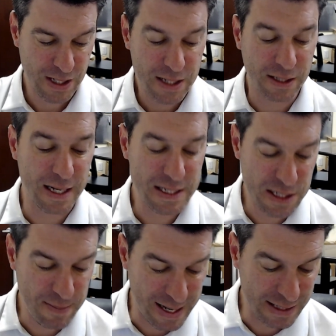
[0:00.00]
The lazy
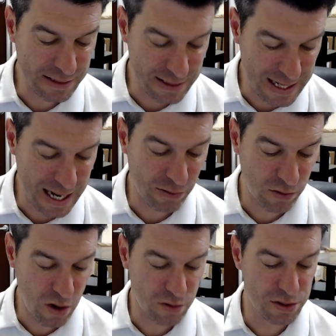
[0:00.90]
man does not
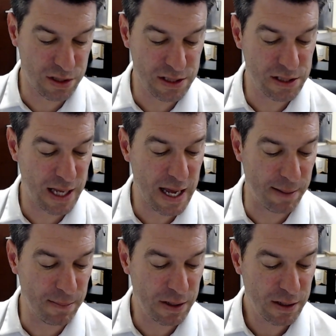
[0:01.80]
roast his
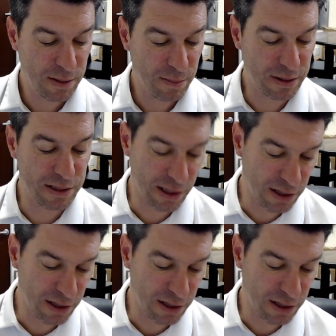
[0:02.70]
game, but the diligent